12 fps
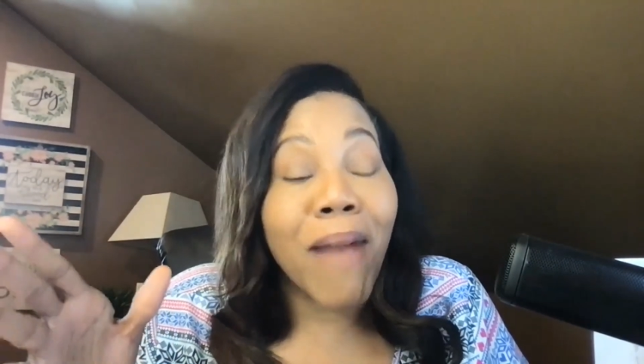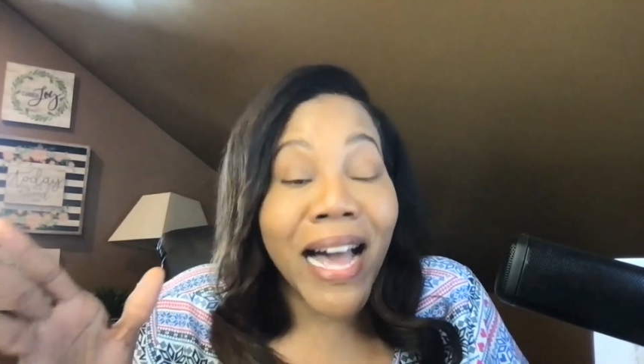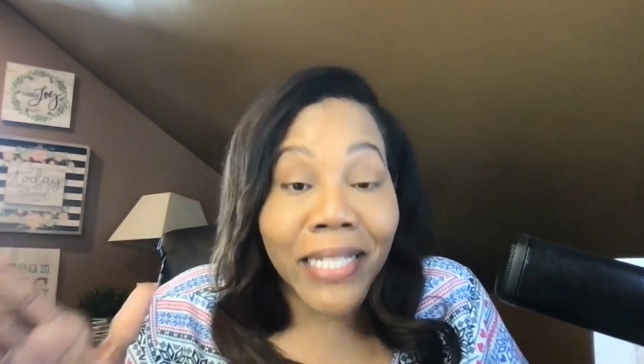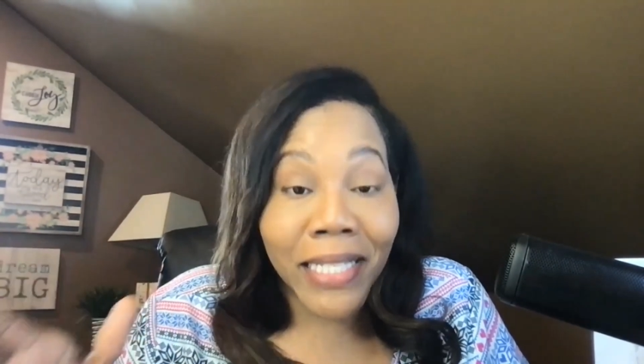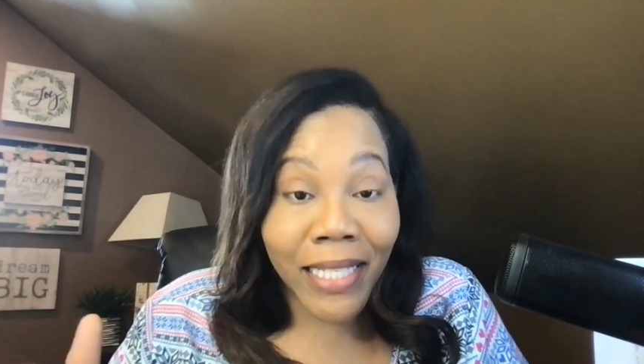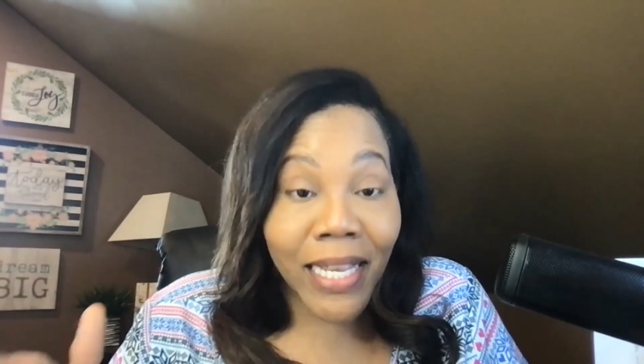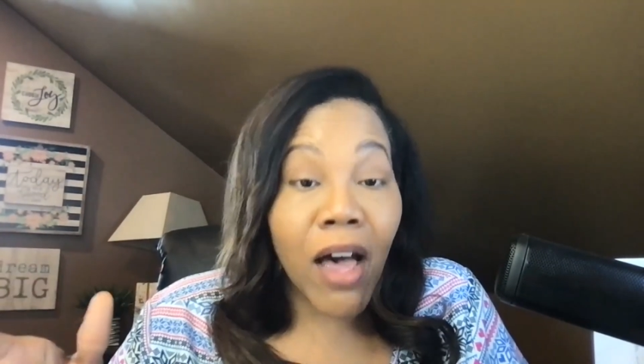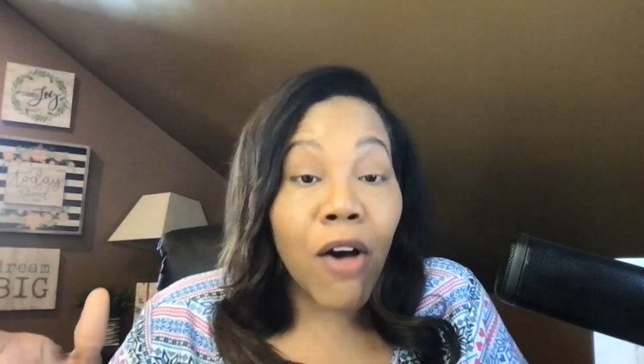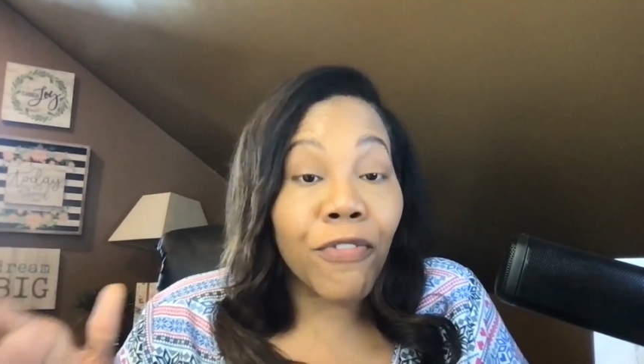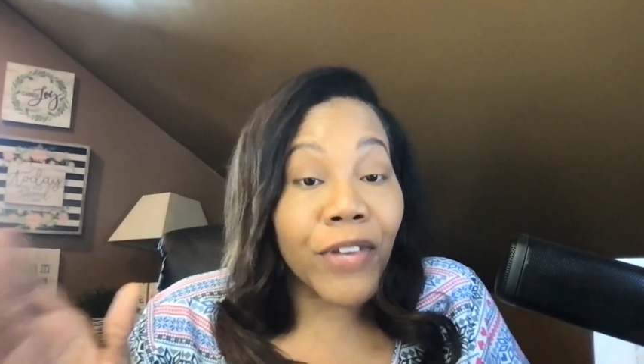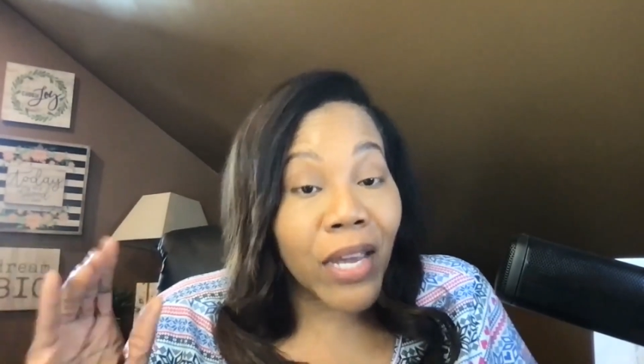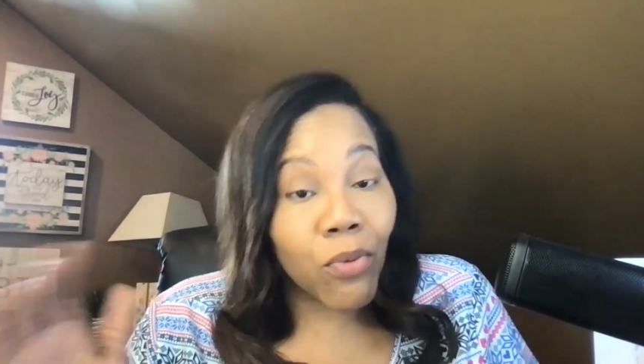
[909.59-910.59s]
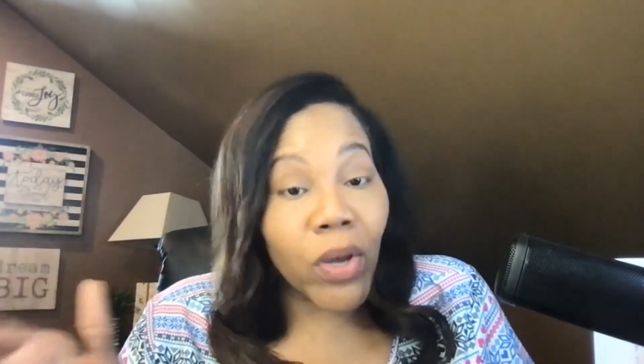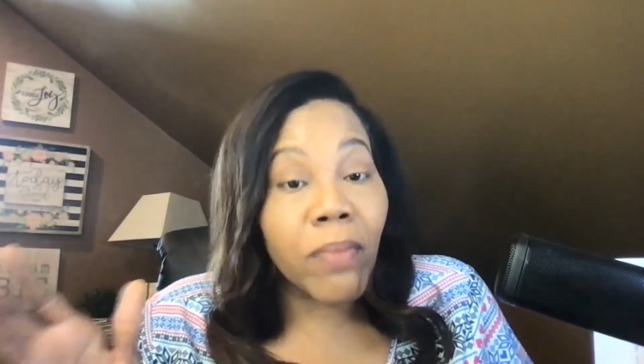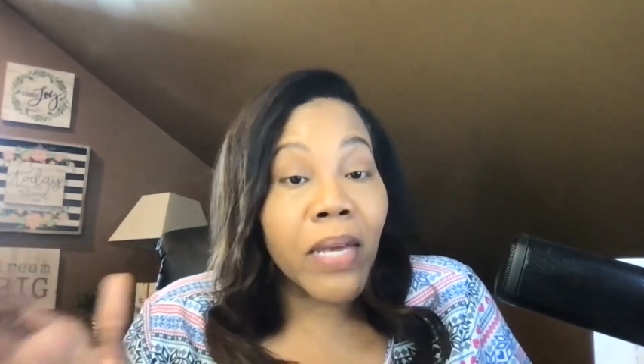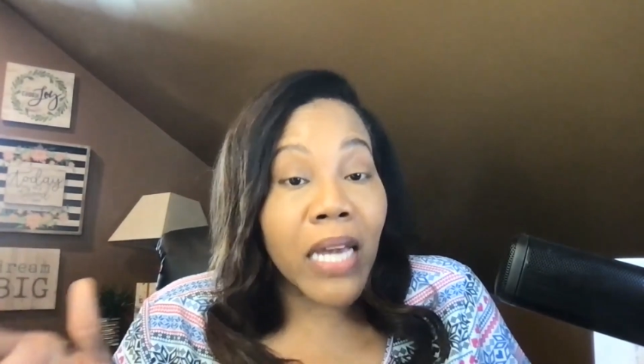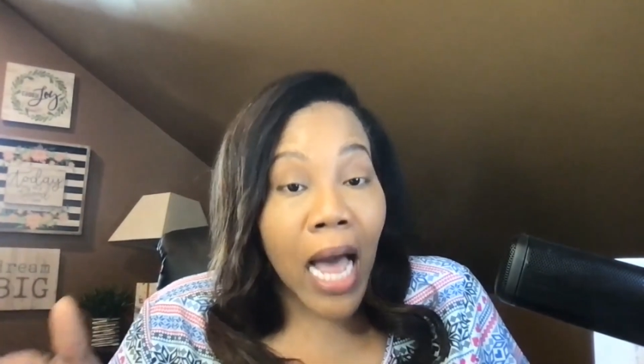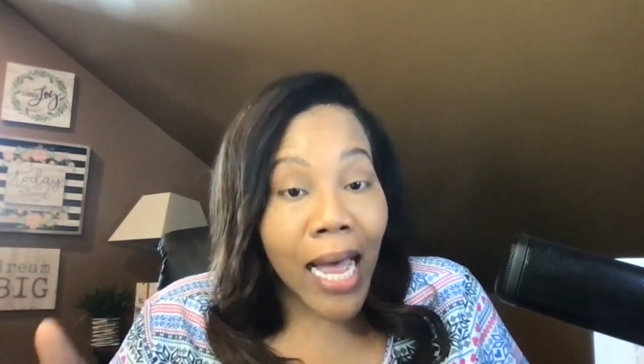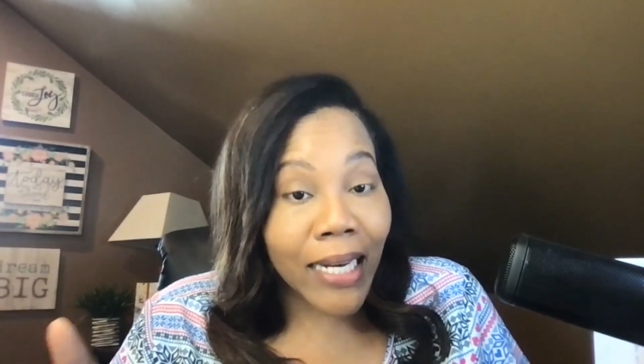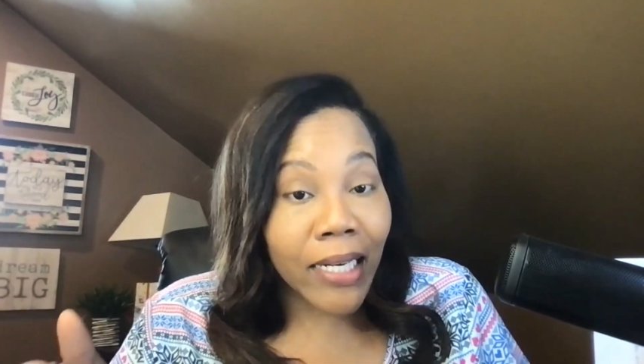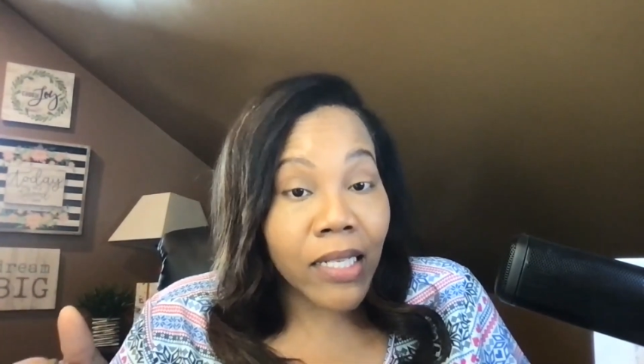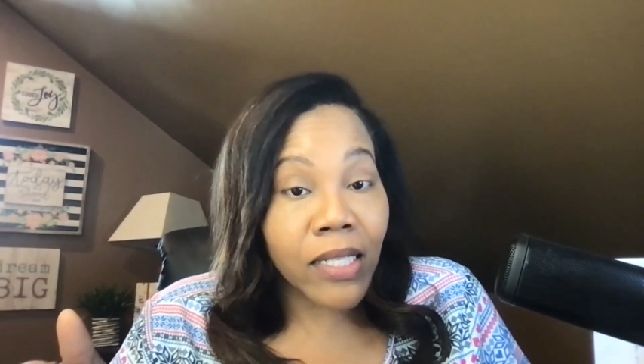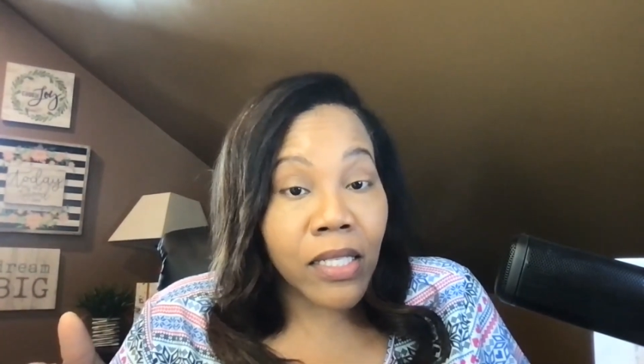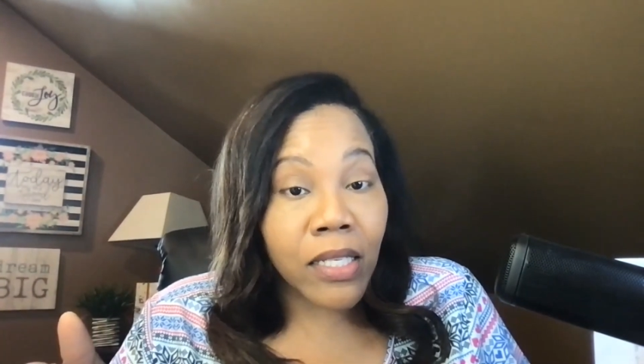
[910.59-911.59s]
myself. Can we be
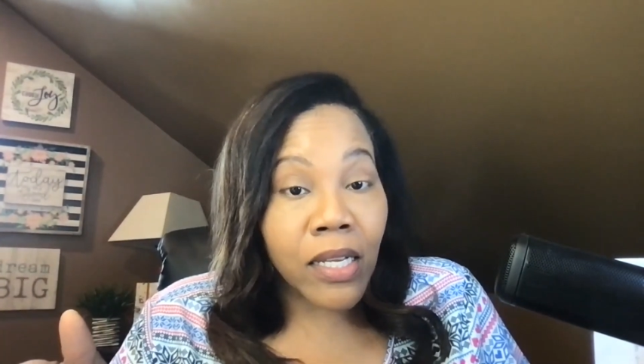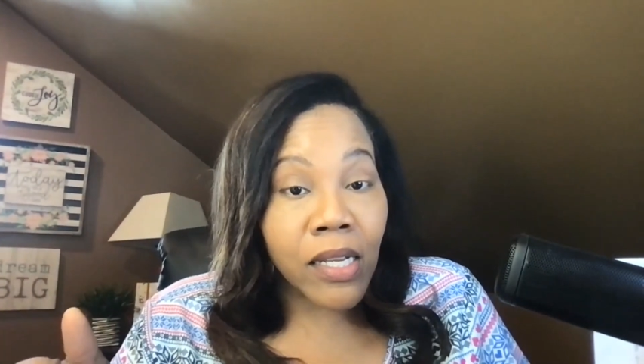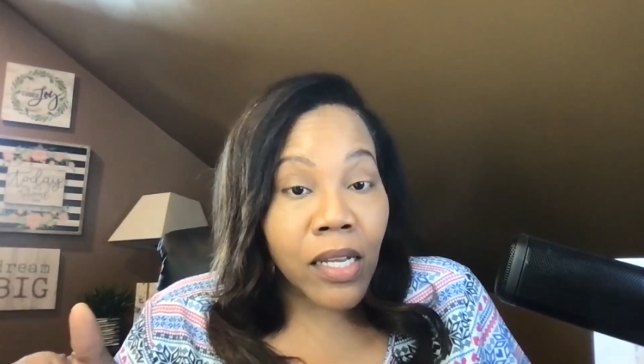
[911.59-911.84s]
honest?